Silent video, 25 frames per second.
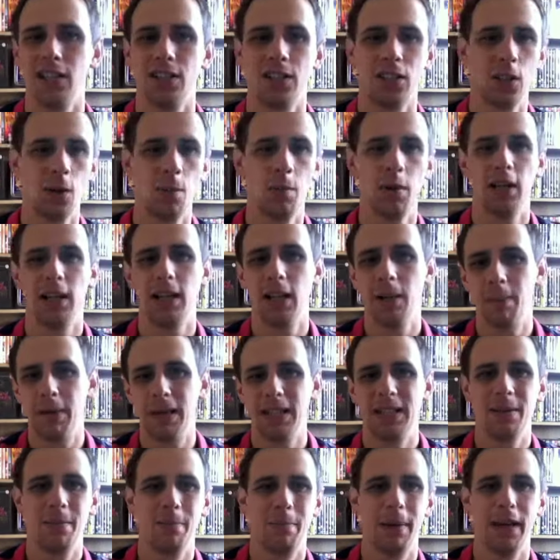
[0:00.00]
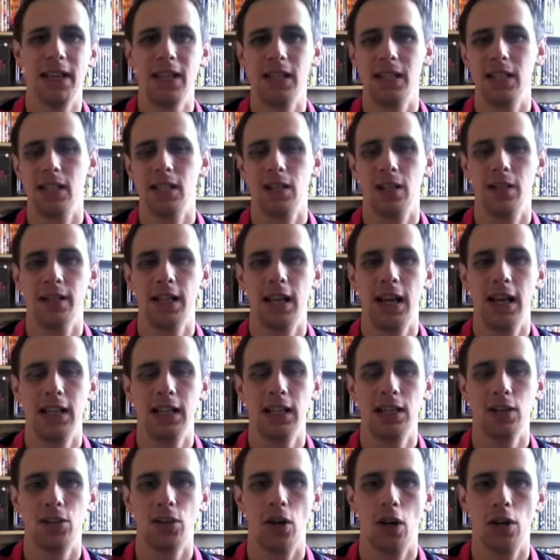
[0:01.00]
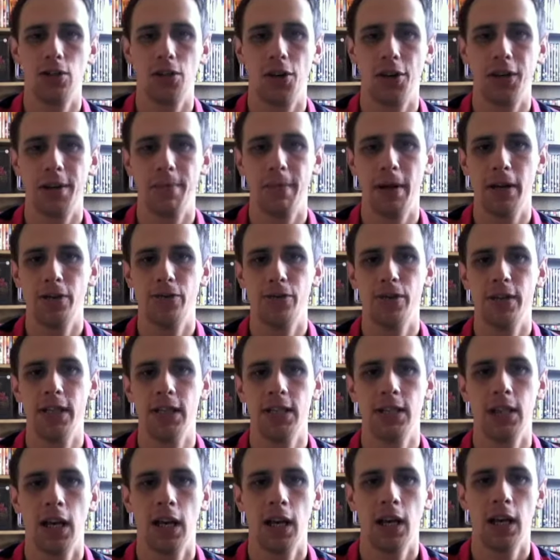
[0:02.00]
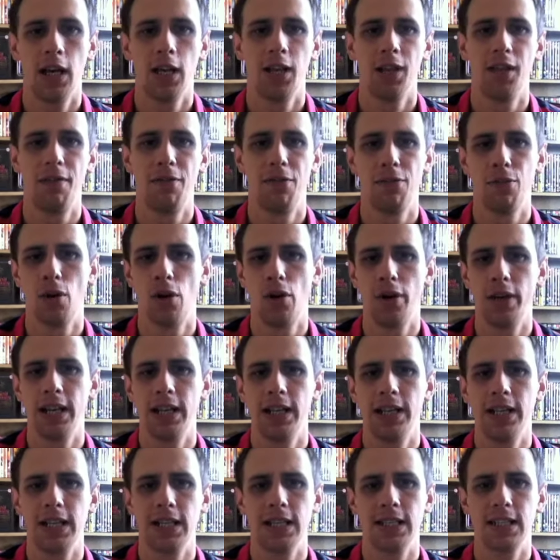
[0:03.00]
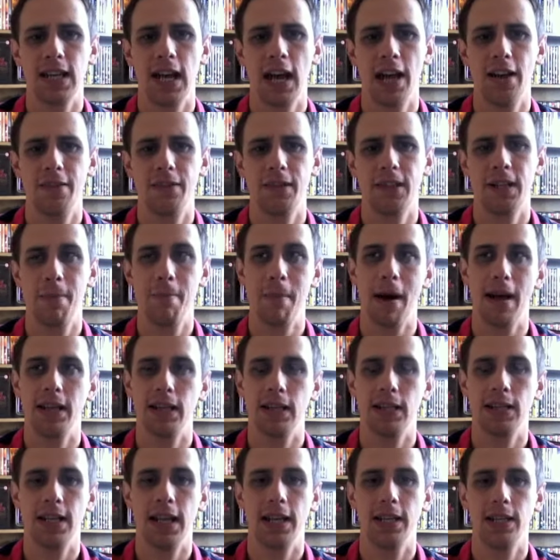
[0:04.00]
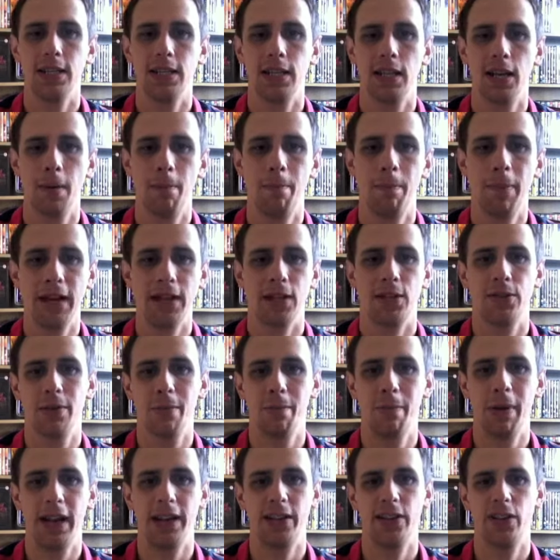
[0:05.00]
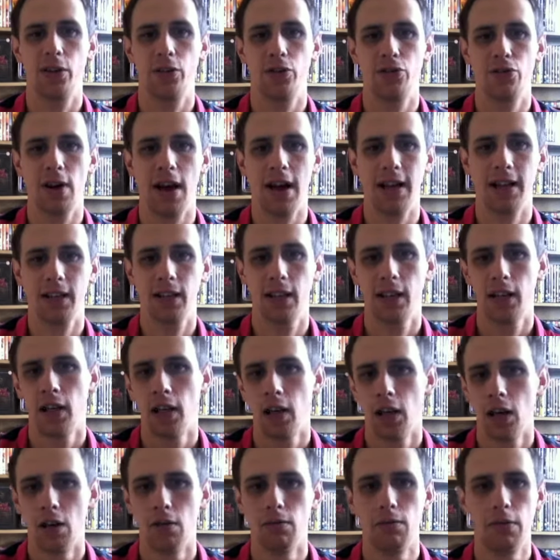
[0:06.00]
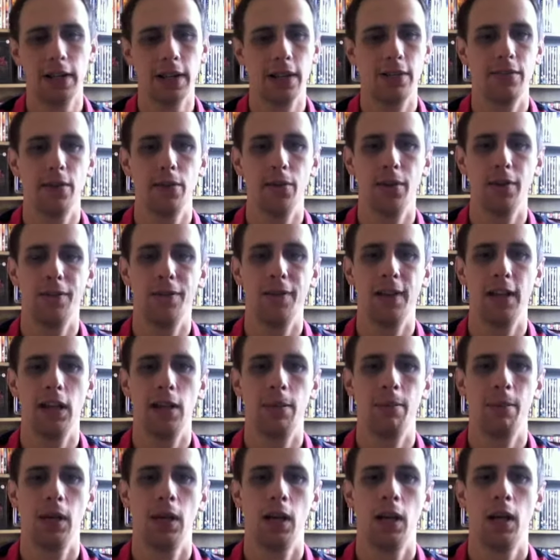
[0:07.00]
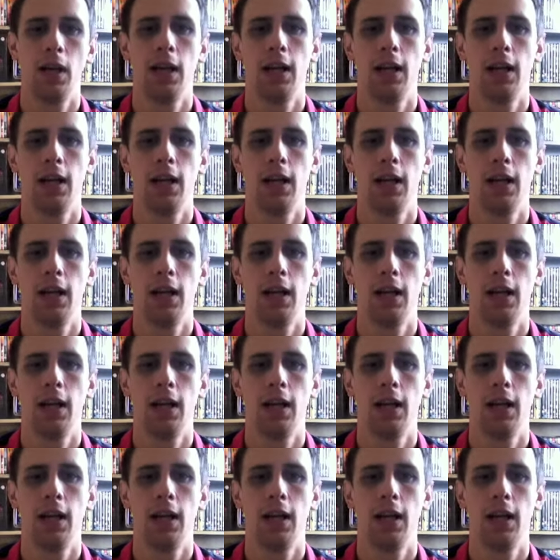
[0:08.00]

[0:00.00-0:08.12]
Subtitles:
There's a couple of little bits and pieces on there, little short documentaries. They've thrown in this kind of command centre picture-in-picture track running through the film.